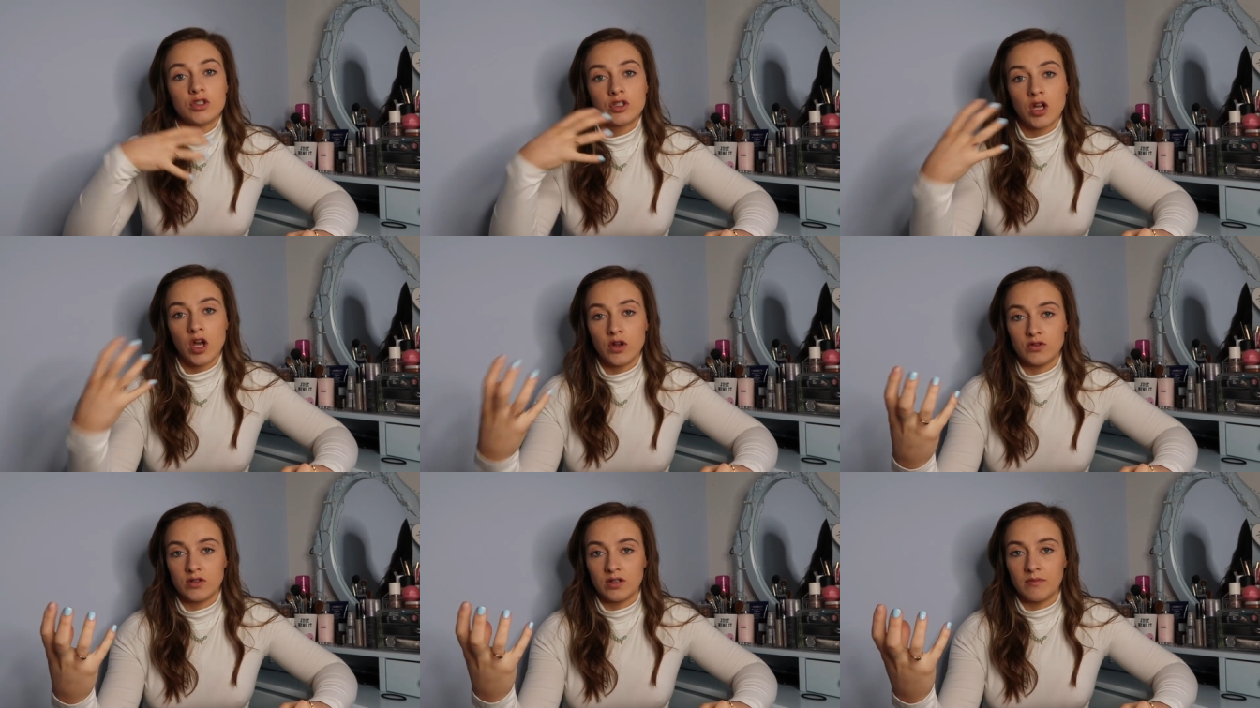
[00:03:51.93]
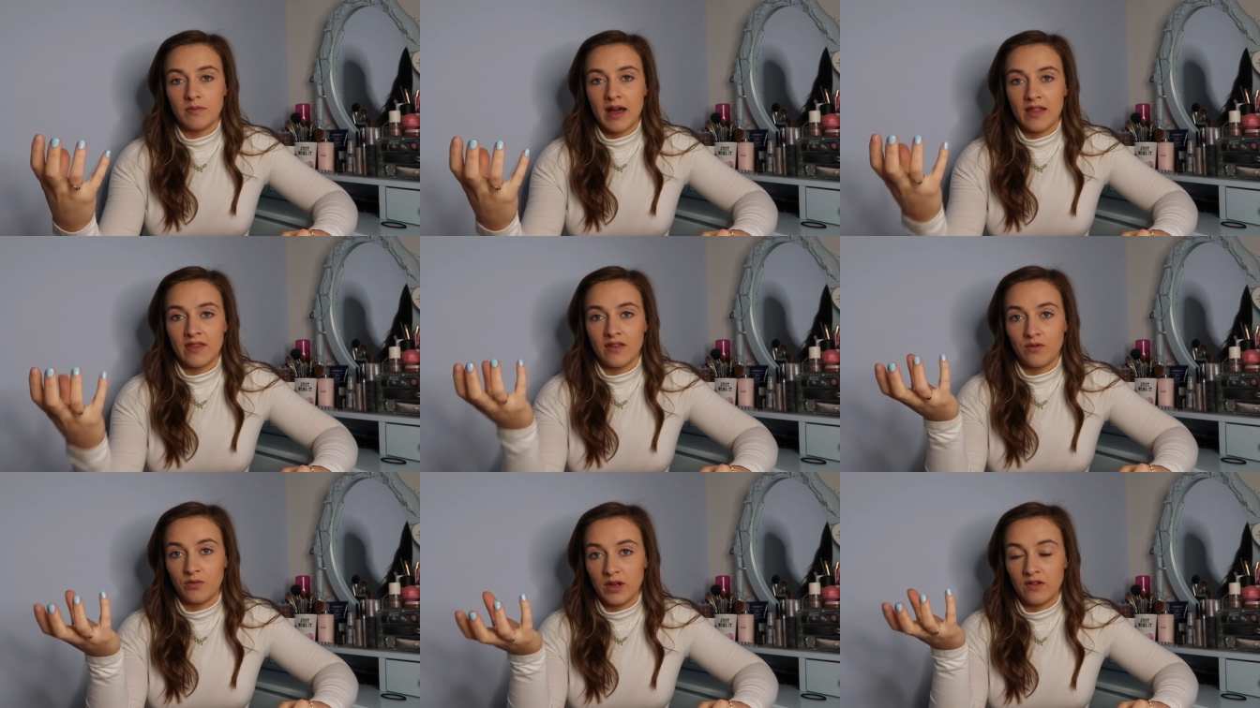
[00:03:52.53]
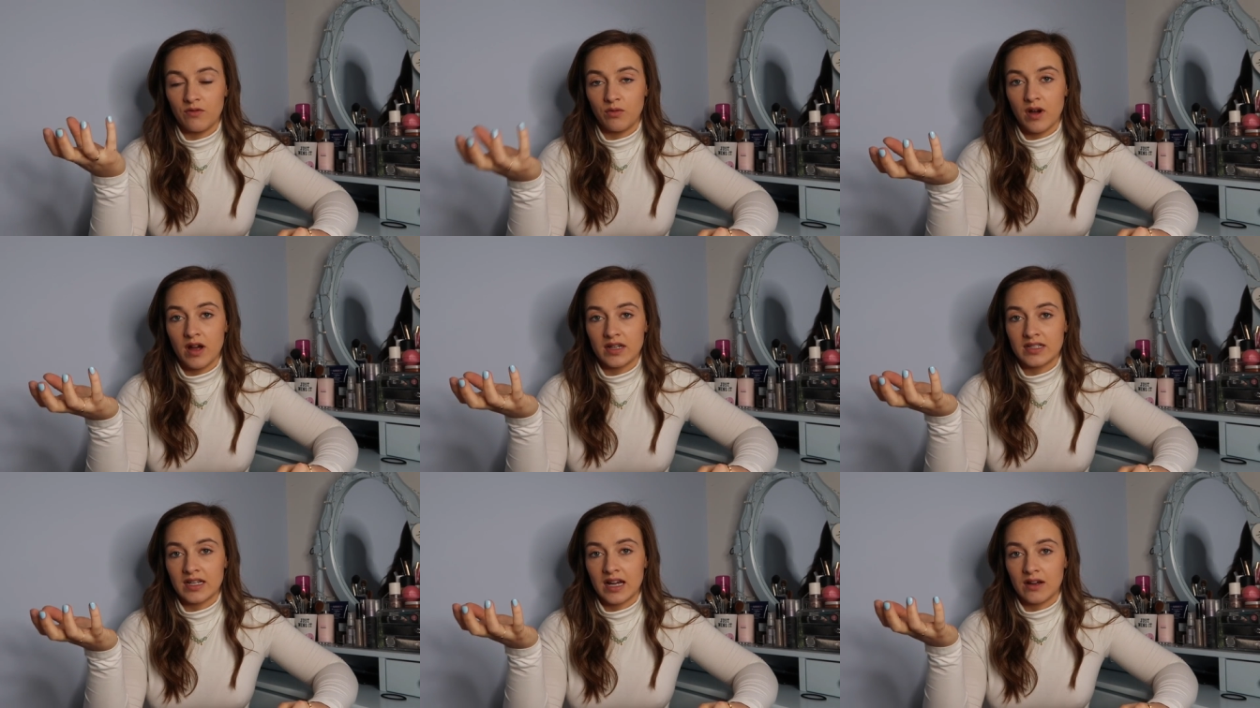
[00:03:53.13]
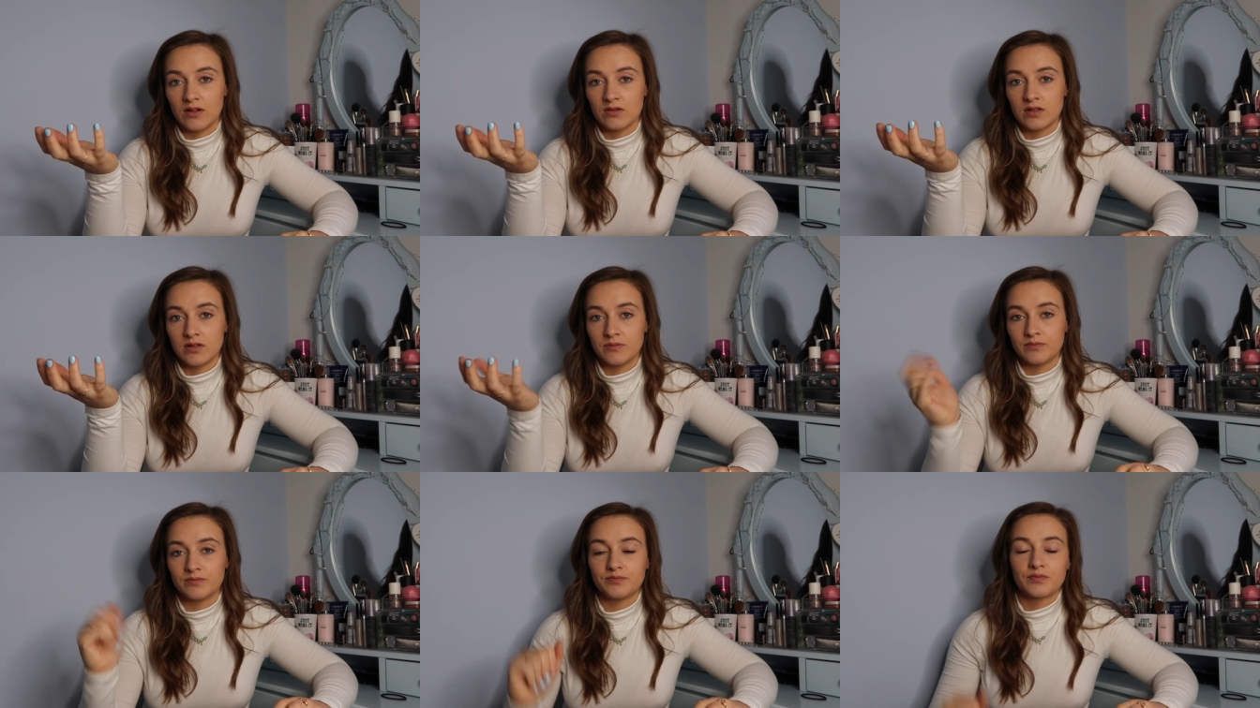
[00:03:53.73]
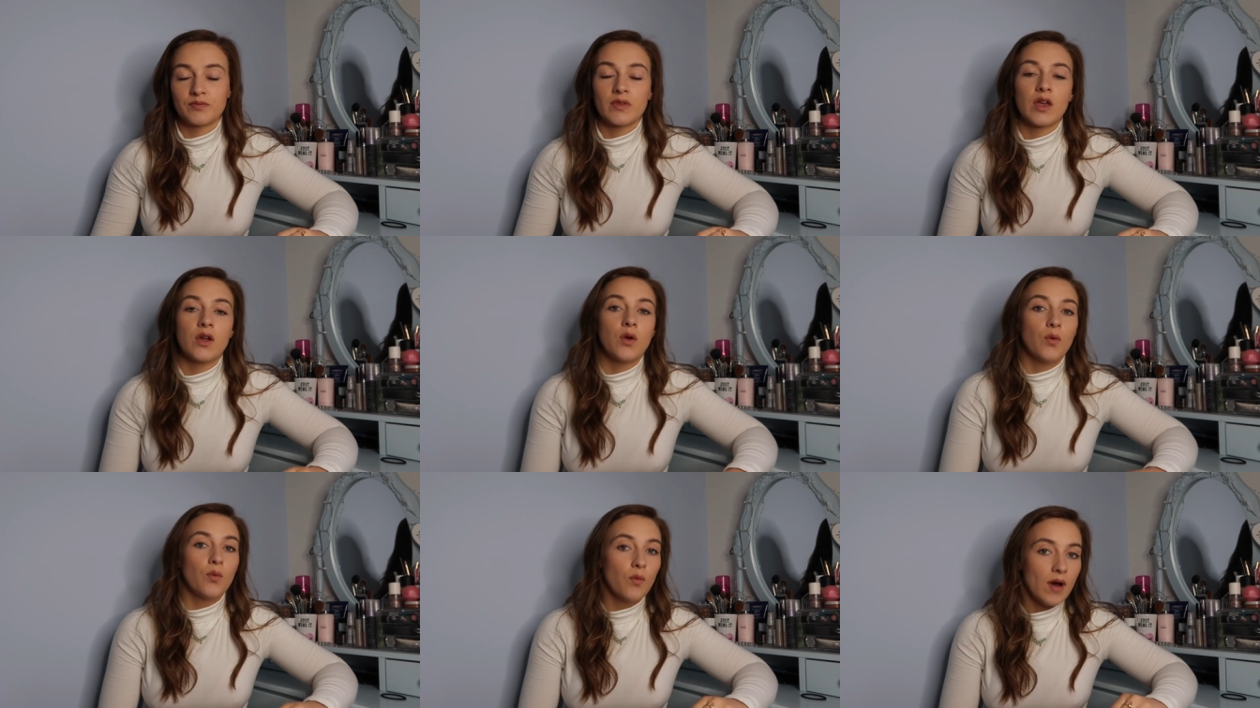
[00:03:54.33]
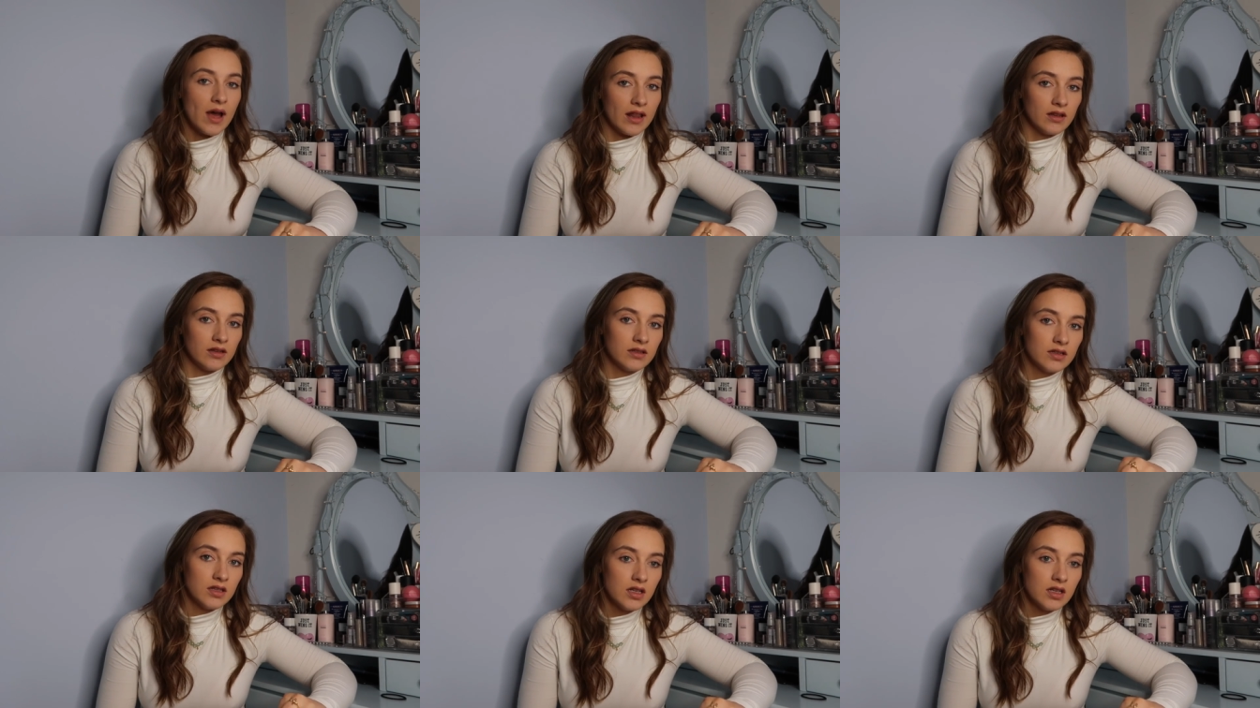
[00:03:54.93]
total amount that we have worked out? Well,